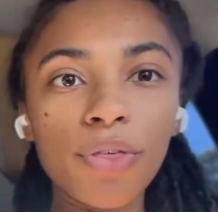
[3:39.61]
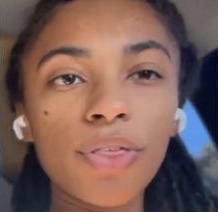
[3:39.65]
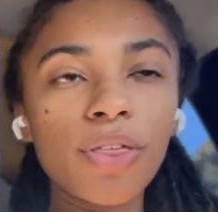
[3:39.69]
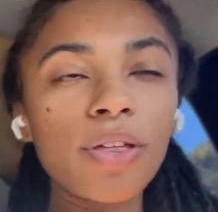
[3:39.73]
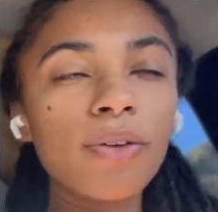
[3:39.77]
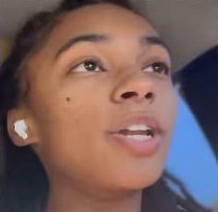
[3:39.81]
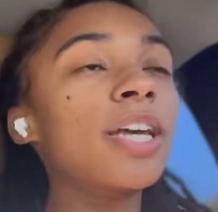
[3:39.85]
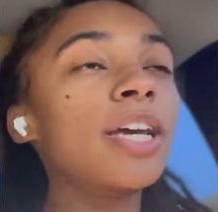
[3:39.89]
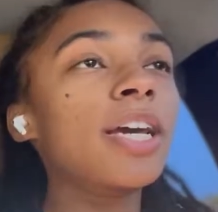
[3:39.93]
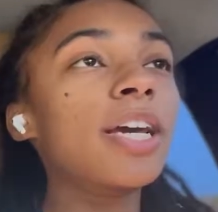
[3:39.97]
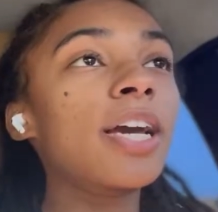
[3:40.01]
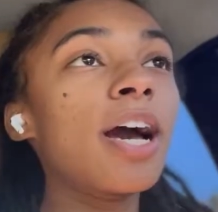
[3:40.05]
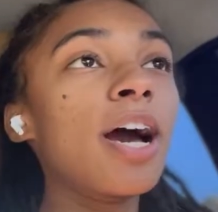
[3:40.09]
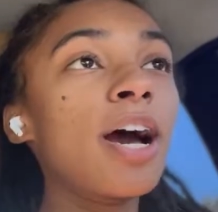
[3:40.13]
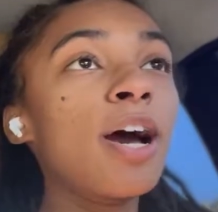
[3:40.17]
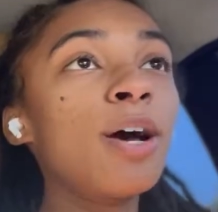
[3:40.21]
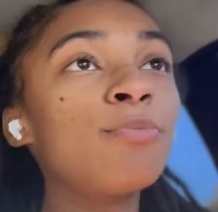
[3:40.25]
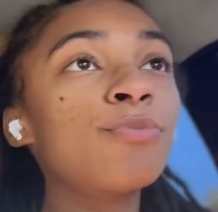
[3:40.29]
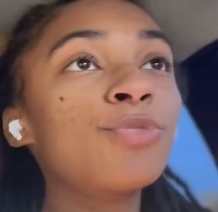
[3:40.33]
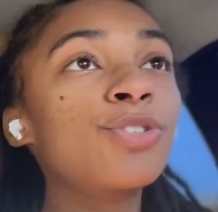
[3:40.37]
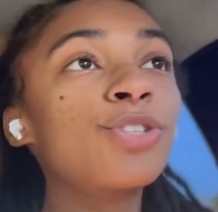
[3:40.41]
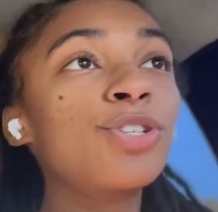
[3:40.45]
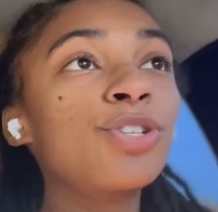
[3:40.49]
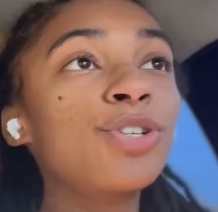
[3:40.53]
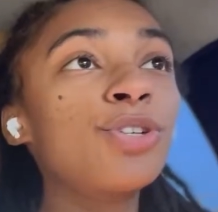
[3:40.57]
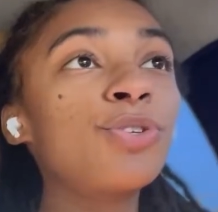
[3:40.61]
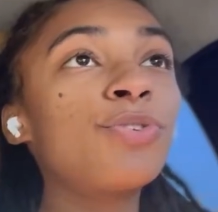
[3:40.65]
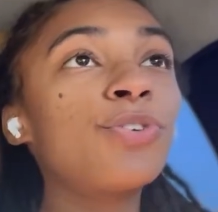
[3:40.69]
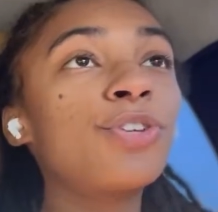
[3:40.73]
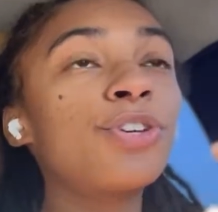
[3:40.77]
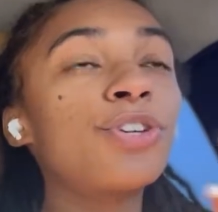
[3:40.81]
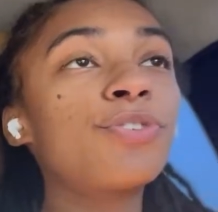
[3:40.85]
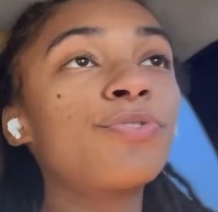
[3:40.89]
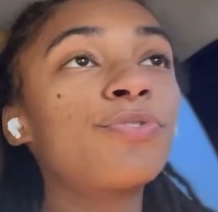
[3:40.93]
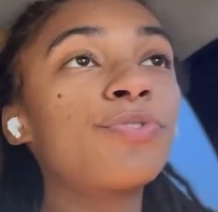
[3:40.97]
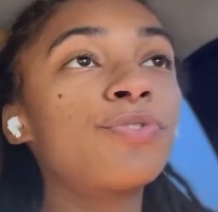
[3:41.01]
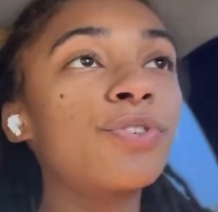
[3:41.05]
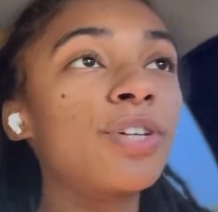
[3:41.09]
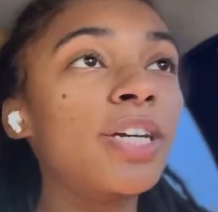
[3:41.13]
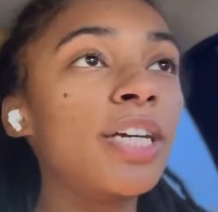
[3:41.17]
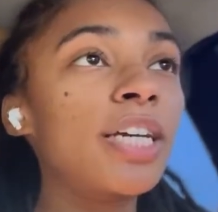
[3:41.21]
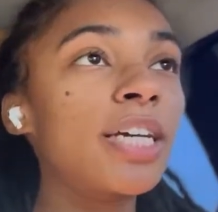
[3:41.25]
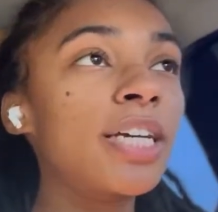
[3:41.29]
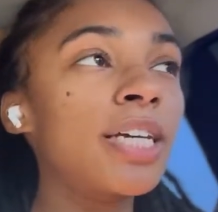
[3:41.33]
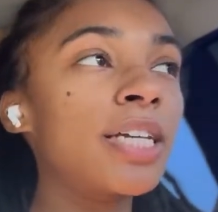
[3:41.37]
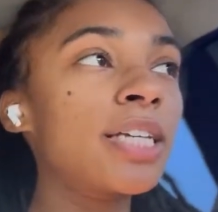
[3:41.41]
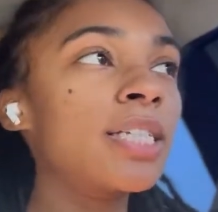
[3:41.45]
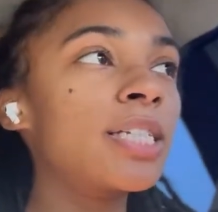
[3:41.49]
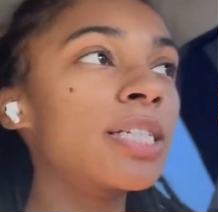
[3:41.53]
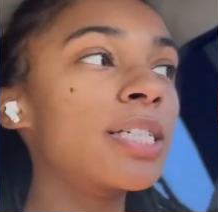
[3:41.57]
When it comes to your
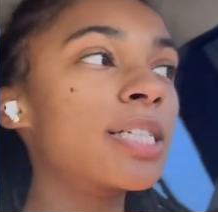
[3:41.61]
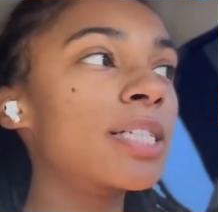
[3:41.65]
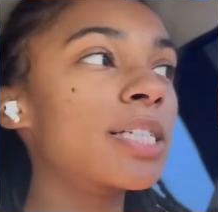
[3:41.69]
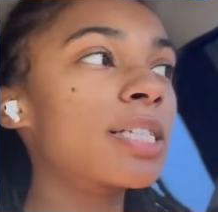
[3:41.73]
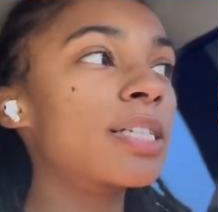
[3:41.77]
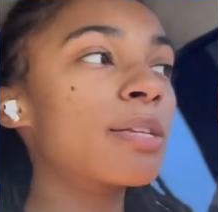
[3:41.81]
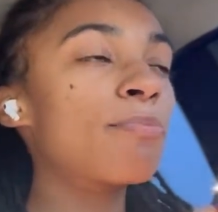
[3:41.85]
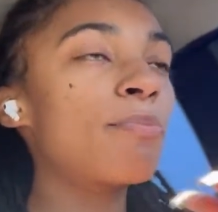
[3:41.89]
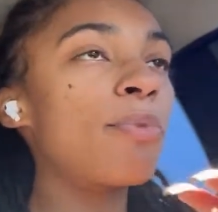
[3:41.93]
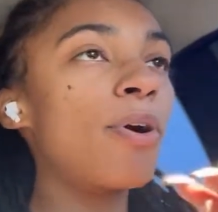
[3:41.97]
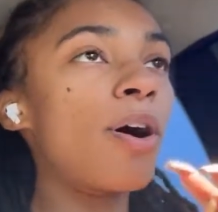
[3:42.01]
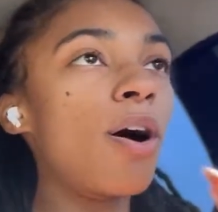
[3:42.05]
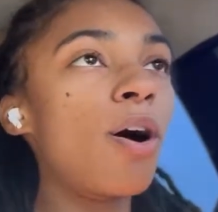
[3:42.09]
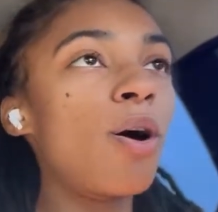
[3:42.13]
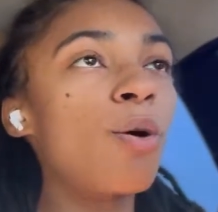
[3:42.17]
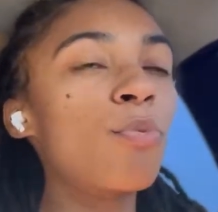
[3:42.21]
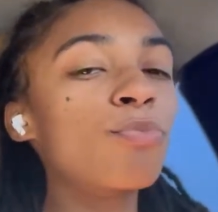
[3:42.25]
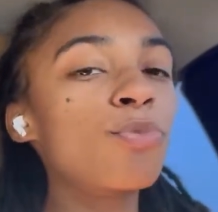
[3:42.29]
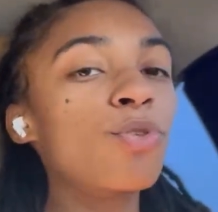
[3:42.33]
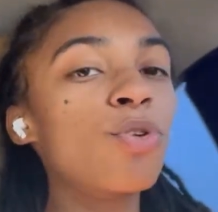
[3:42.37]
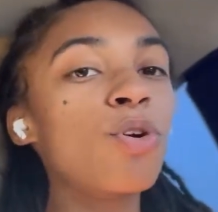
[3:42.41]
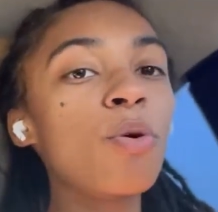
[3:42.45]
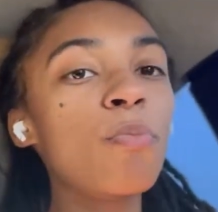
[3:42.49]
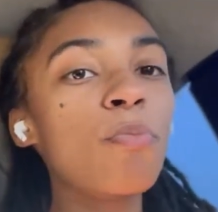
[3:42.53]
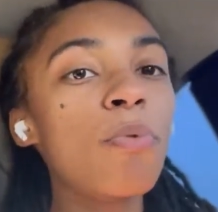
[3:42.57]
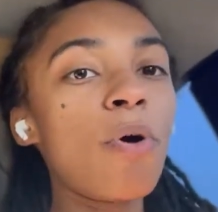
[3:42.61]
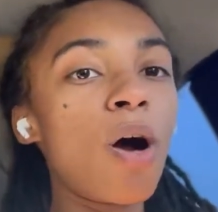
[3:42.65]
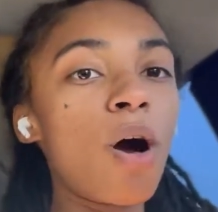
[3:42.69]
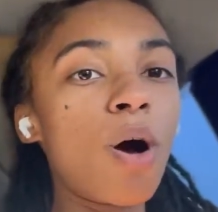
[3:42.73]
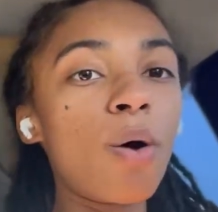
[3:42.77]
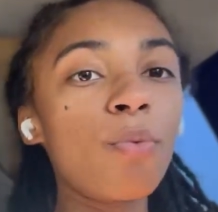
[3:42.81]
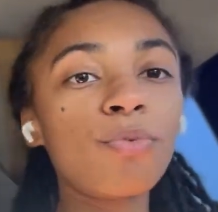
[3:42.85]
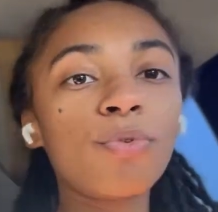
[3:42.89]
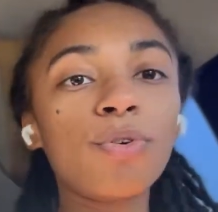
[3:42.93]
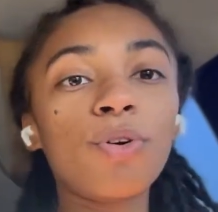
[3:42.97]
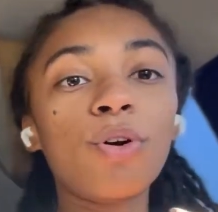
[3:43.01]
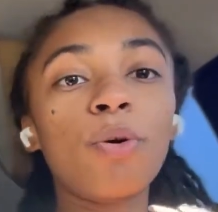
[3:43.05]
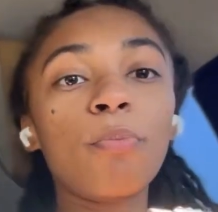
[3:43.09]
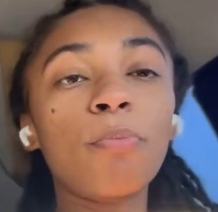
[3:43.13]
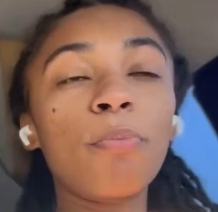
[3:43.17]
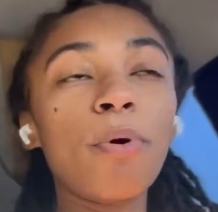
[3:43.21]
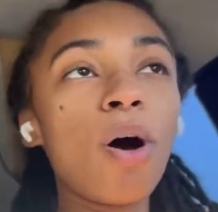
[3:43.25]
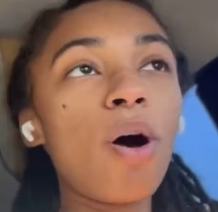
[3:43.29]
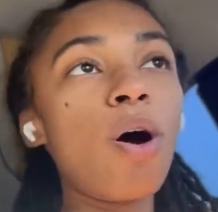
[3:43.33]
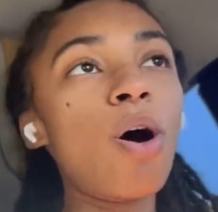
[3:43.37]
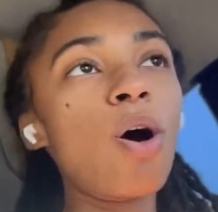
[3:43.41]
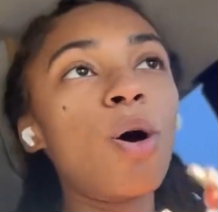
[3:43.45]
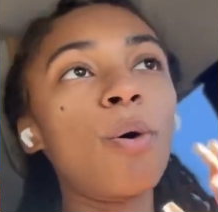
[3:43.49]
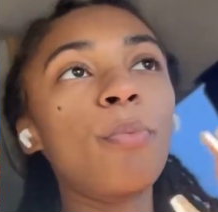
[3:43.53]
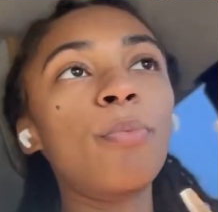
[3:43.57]
frizz, palm roll, palm roll,
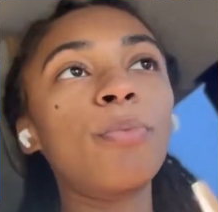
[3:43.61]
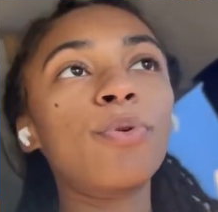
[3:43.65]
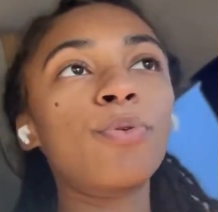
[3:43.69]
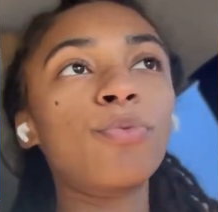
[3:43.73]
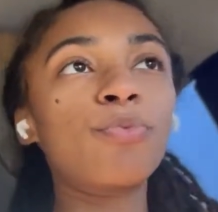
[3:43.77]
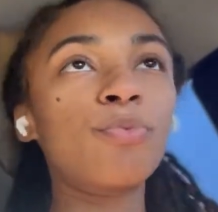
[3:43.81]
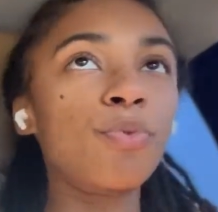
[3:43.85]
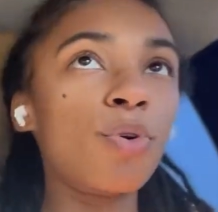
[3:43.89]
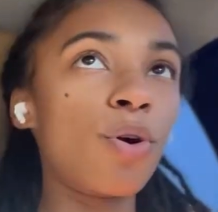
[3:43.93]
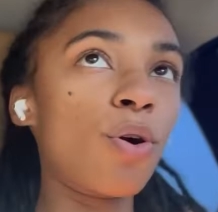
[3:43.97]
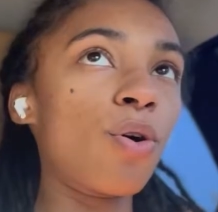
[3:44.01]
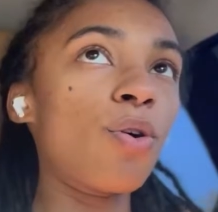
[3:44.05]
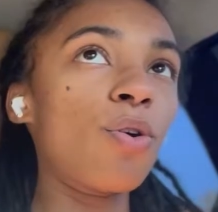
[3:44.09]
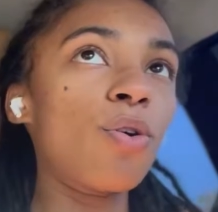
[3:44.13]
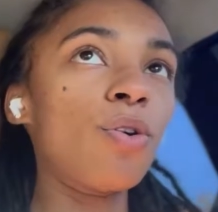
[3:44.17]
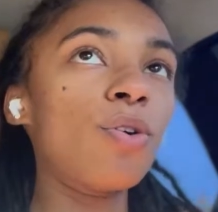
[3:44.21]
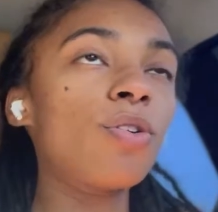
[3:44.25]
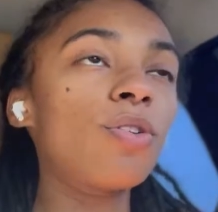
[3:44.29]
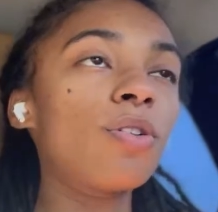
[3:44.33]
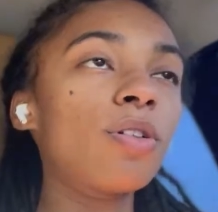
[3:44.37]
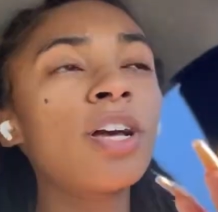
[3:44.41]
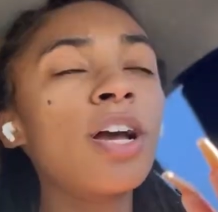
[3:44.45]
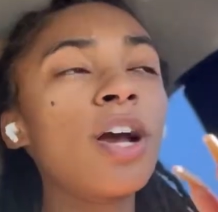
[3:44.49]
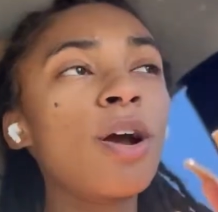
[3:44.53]
palm roll.